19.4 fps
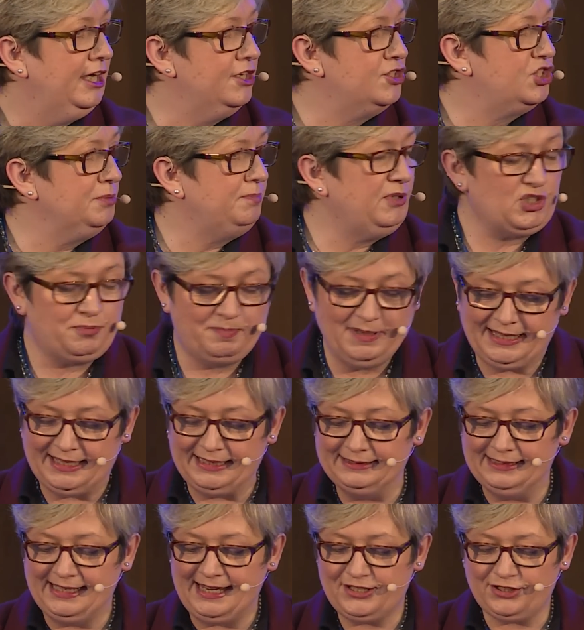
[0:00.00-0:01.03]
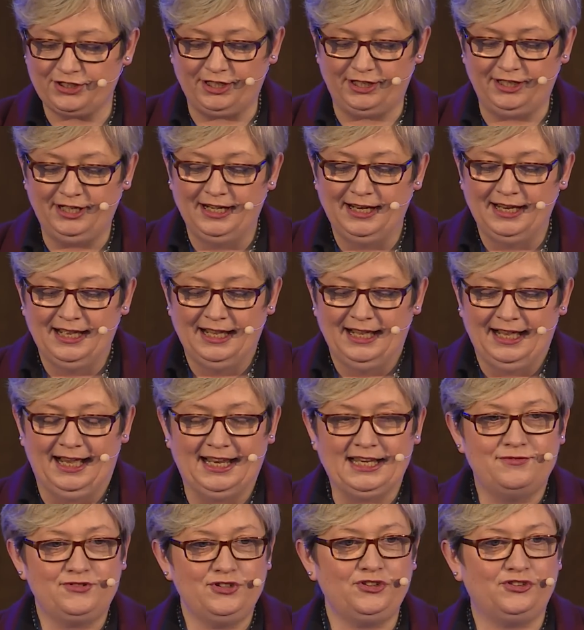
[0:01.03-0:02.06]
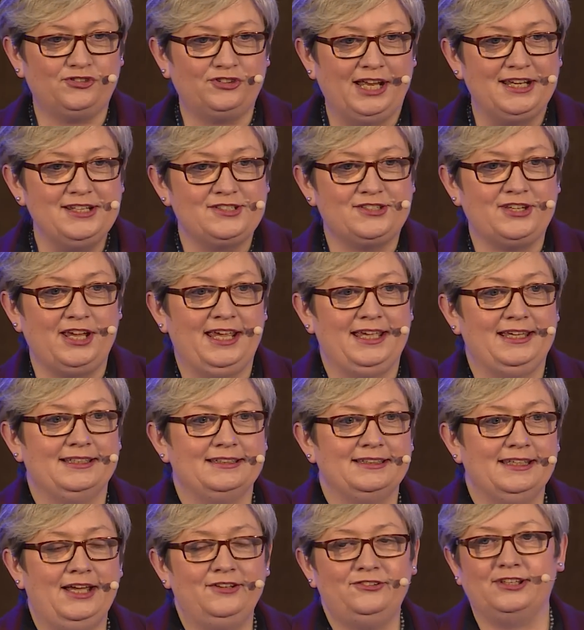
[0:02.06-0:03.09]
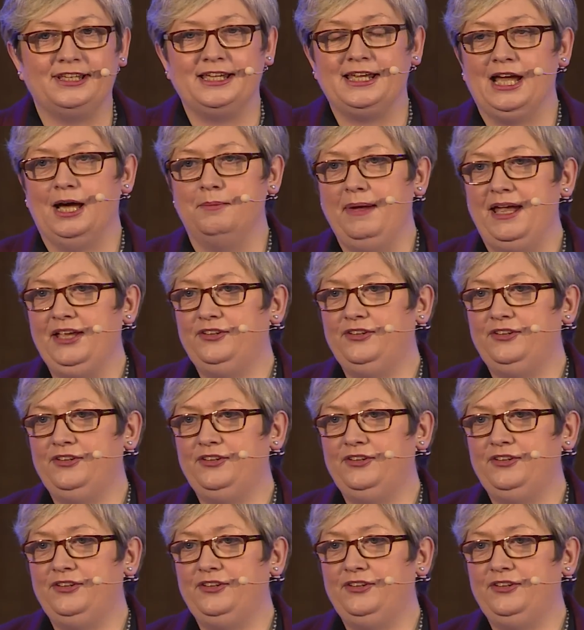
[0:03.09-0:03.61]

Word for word: and she'll be speaking later. I've just sent Leslie a